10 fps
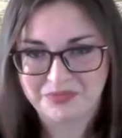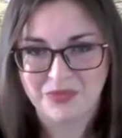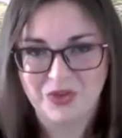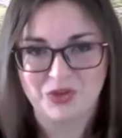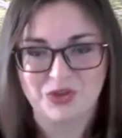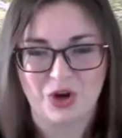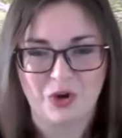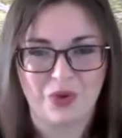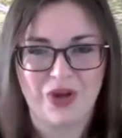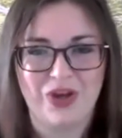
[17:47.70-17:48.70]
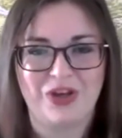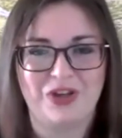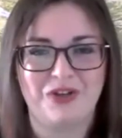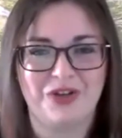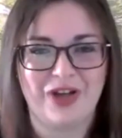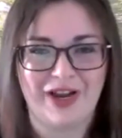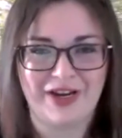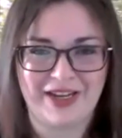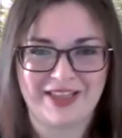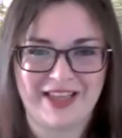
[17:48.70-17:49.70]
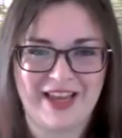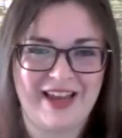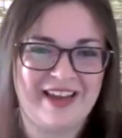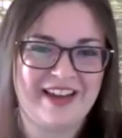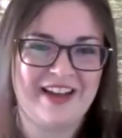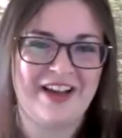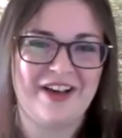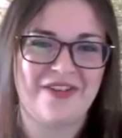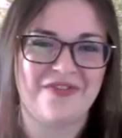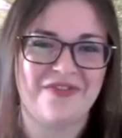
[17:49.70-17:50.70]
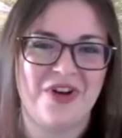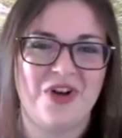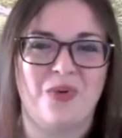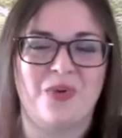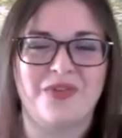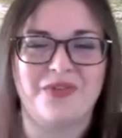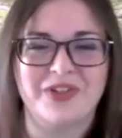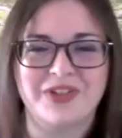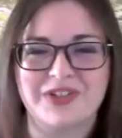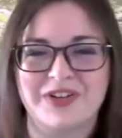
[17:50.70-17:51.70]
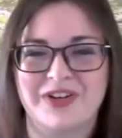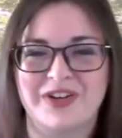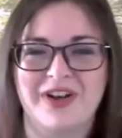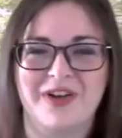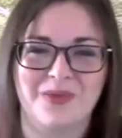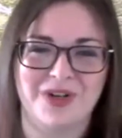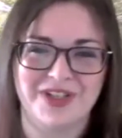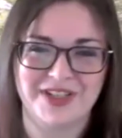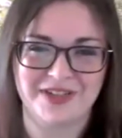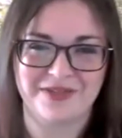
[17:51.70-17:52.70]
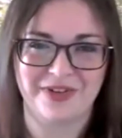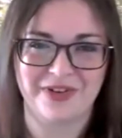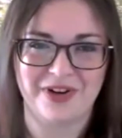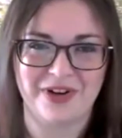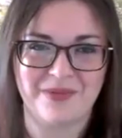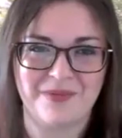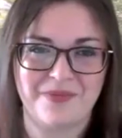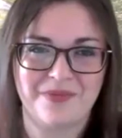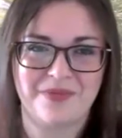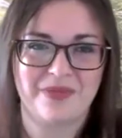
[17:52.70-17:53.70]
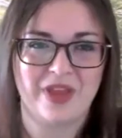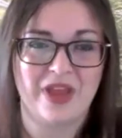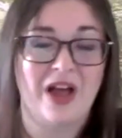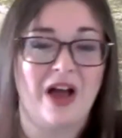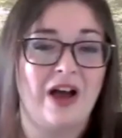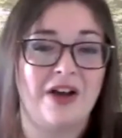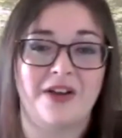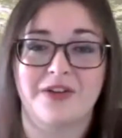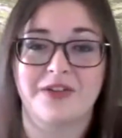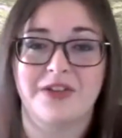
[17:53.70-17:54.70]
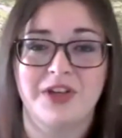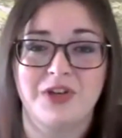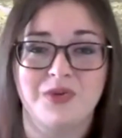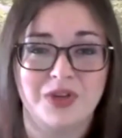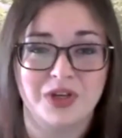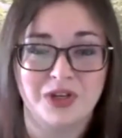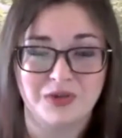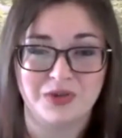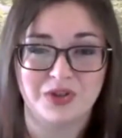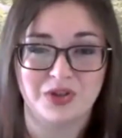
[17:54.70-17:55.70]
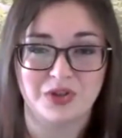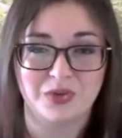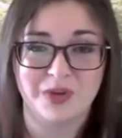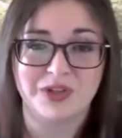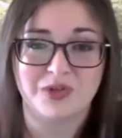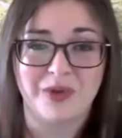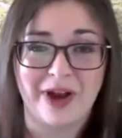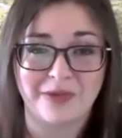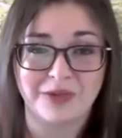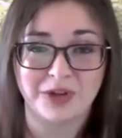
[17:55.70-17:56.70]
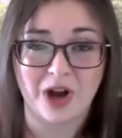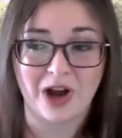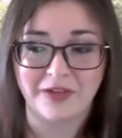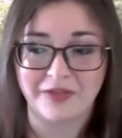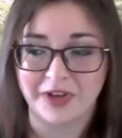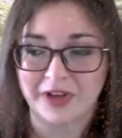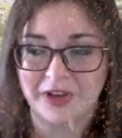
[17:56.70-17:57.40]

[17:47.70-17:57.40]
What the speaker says: So you'll kind of get the hang of what feels good and what doesn't feel good. Another thing you can use too is ground coffee.